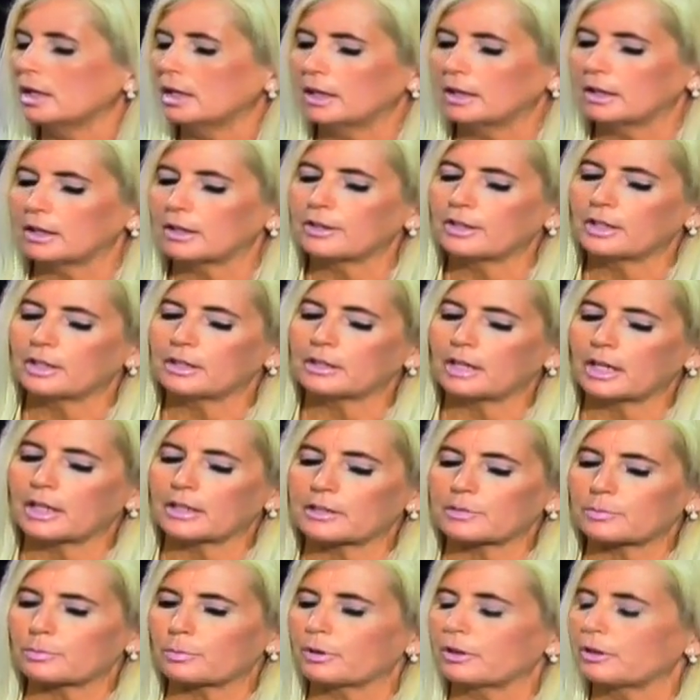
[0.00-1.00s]
and I think
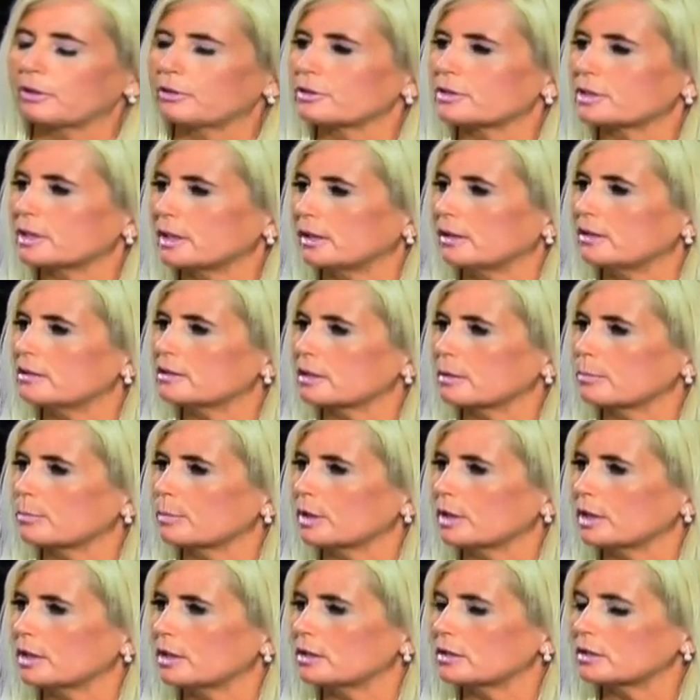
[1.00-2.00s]
that's where you're seeing some
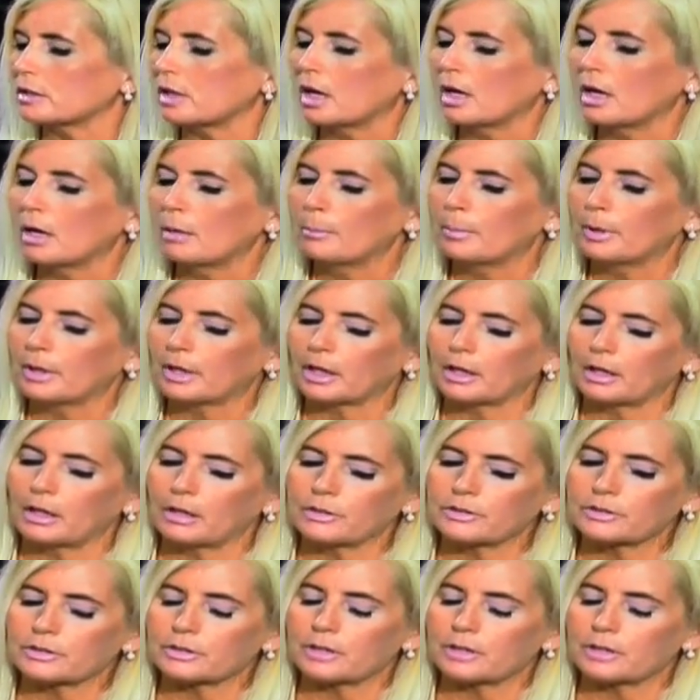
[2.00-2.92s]
of this. But I